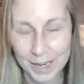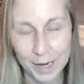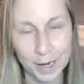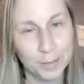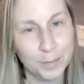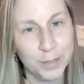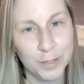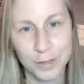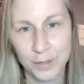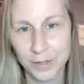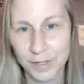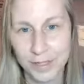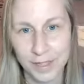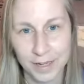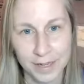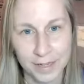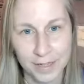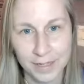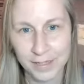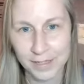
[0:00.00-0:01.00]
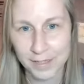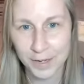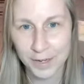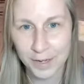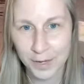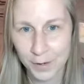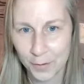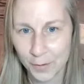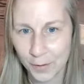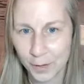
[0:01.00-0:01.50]
I'm sure it does,
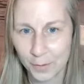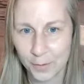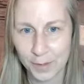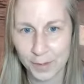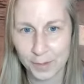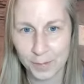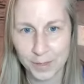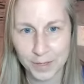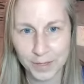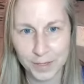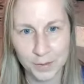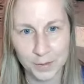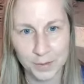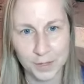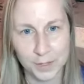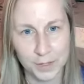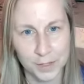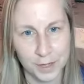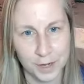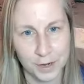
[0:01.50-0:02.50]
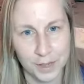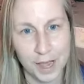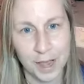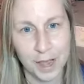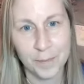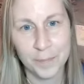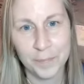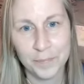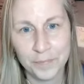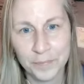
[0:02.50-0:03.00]
or I wouldn't have been told to share
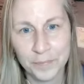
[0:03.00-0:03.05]
that.